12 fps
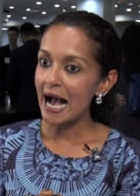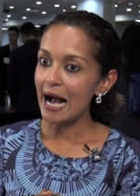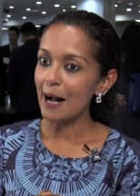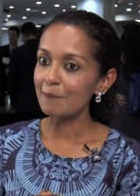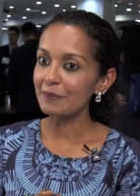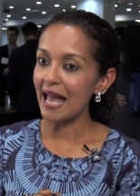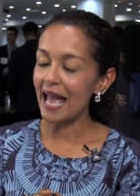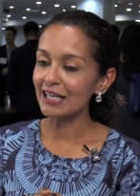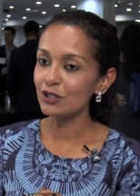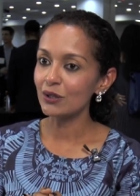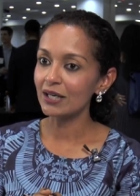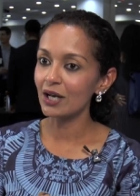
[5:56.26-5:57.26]
Um,
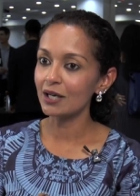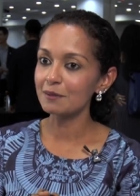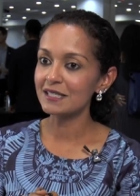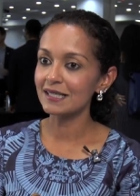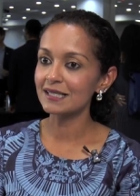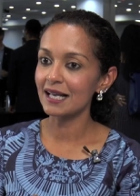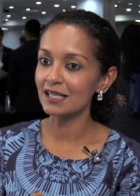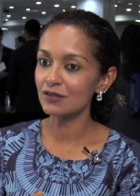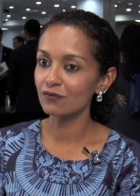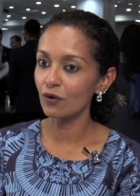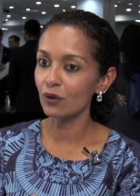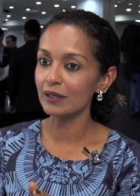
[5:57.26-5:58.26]
and you cannot be
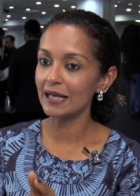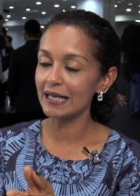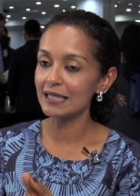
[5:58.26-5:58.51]
successful